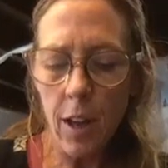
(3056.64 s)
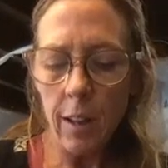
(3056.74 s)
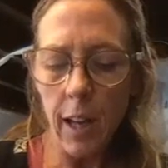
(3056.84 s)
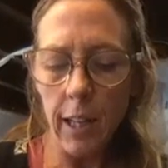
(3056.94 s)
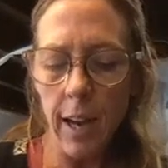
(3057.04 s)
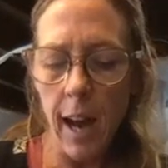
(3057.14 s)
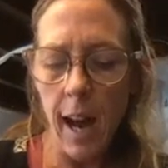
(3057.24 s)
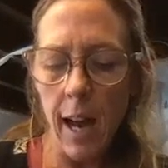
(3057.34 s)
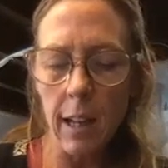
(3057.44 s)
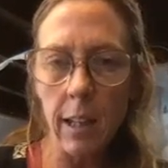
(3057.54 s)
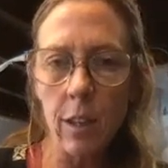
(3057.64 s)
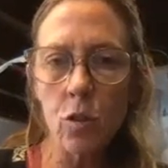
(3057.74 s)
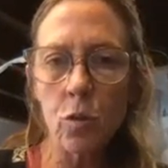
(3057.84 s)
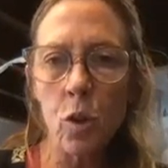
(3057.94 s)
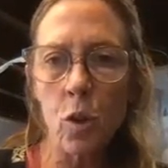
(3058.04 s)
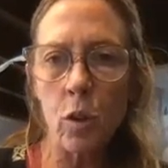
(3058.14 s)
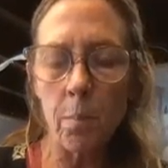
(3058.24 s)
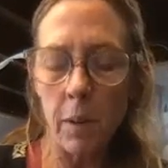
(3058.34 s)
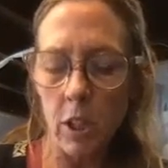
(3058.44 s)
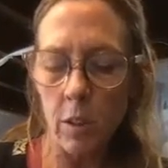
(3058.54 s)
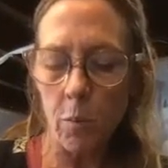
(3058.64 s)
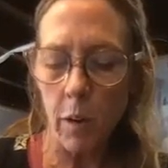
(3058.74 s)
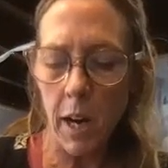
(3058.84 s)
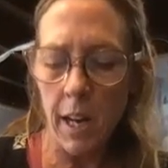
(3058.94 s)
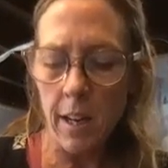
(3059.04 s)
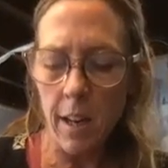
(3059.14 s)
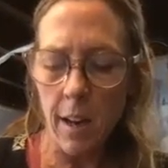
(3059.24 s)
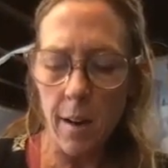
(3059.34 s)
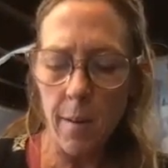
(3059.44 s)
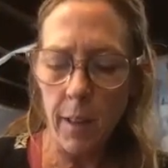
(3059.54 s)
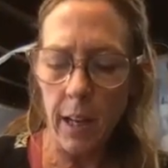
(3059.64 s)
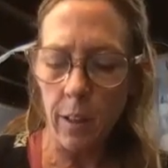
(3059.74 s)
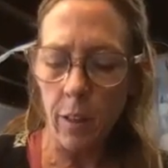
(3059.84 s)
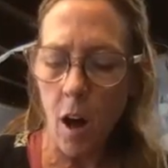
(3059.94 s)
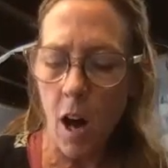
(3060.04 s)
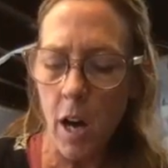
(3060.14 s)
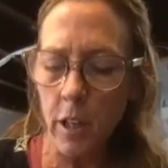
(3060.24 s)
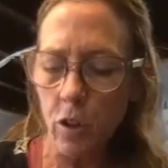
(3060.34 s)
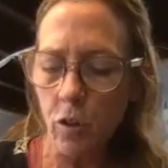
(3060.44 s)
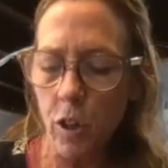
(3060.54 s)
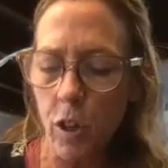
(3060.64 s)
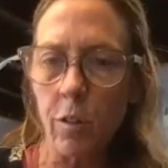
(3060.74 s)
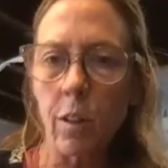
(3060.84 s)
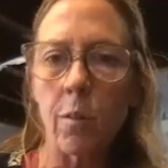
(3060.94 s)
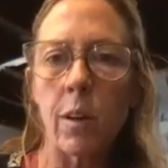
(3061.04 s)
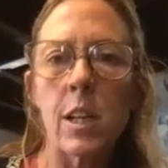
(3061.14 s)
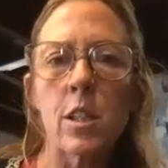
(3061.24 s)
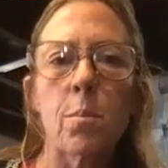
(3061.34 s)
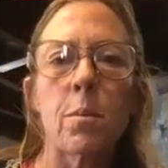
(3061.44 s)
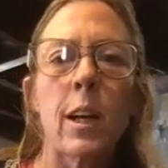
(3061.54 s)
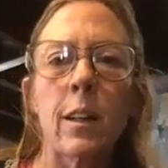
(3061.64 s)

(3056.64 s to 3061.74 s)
Like not controlled, but just random, like long strokes, like a